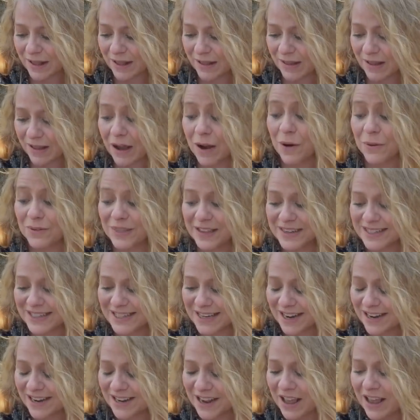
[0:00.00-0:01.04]
Oh, they
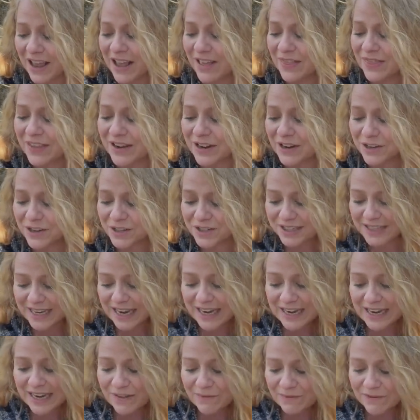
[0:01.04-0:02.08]
said there's
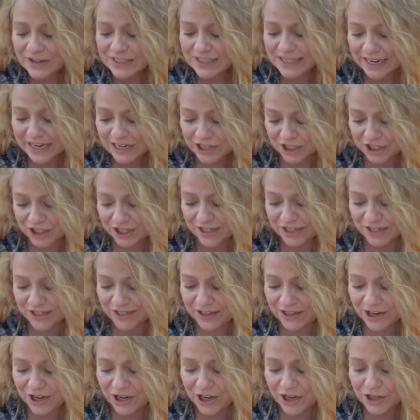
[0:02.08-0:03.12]
an invitation
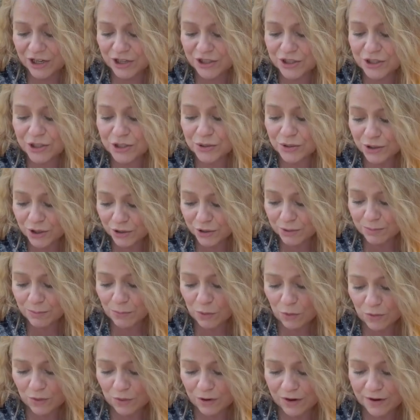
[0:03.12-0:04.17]
to learn
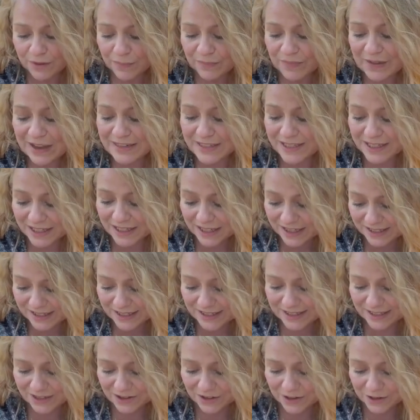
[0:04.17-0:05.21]
more and to
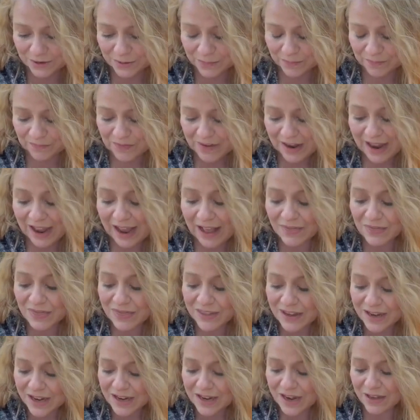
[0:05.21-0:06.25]
consider. And
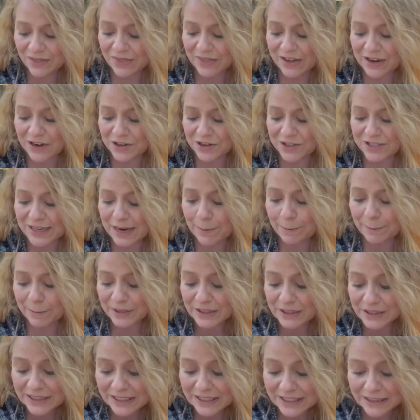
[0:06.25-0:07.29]
then there's a
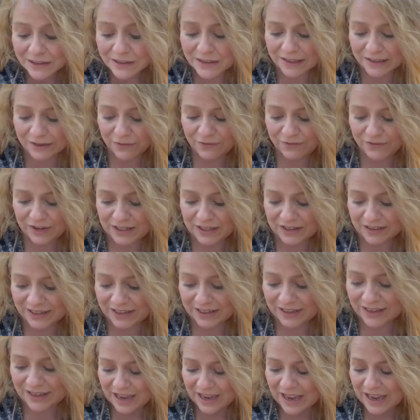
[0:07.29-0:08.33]
belittling
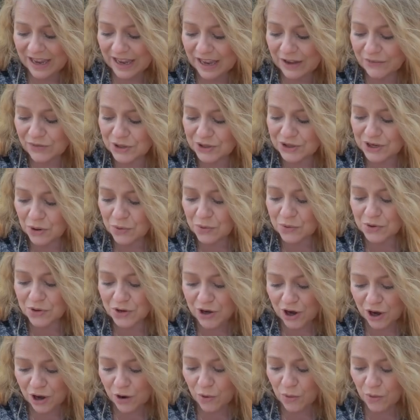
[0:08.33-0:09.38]
feeling if you don't
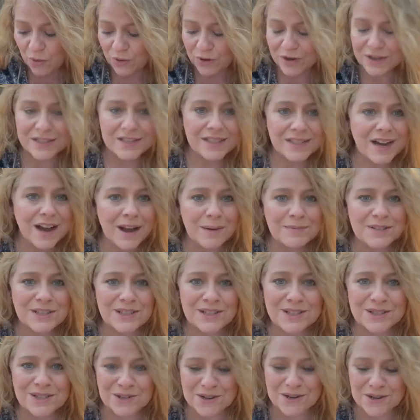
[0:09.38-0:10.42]
know or adopt a
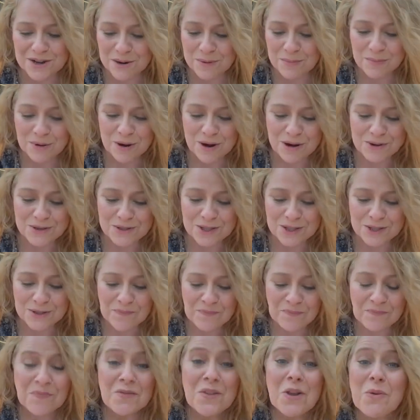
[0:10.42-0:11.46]
certain approach.
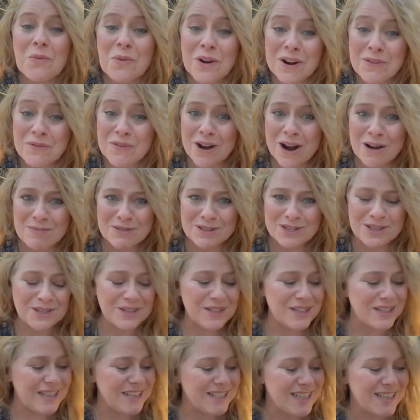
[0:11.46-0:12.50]
One of our
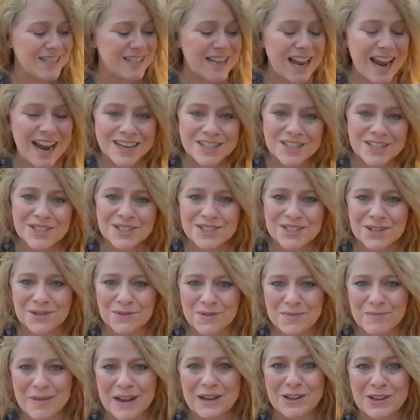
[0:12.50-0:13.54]
opportunities is actually to
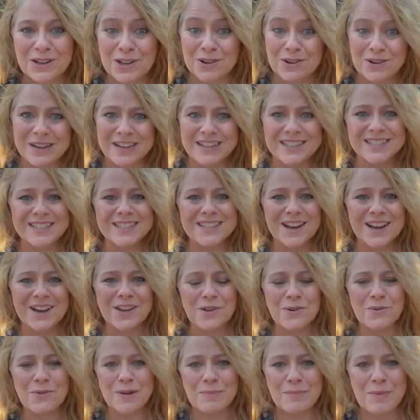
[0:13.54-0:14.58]
remain curious to
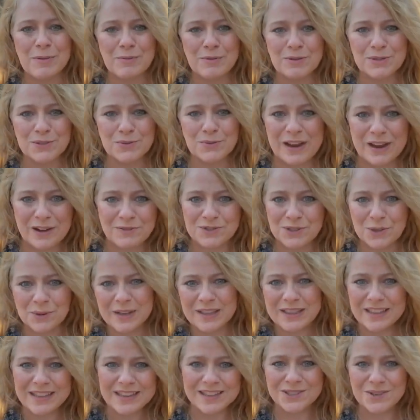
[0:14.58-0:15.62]
other people's way of
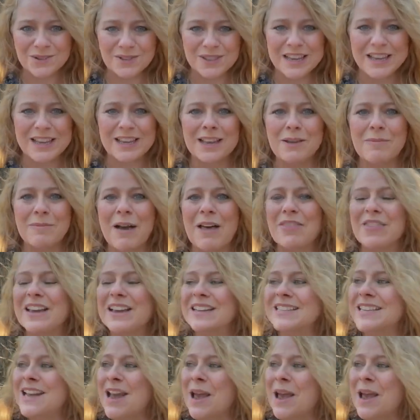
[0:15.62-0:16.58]
doing things or thinking about things.